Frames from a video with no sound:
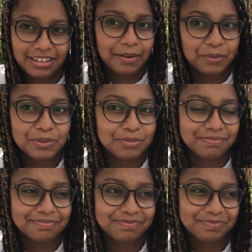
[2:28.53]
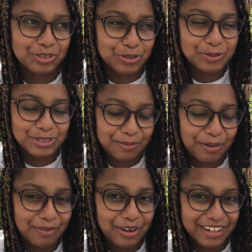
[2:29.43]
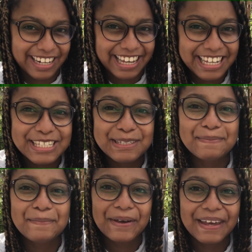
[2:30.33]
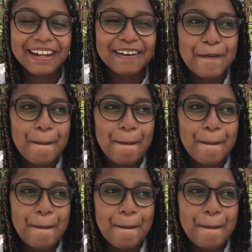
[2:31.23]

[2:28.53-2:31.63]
I won't do some of my readings, but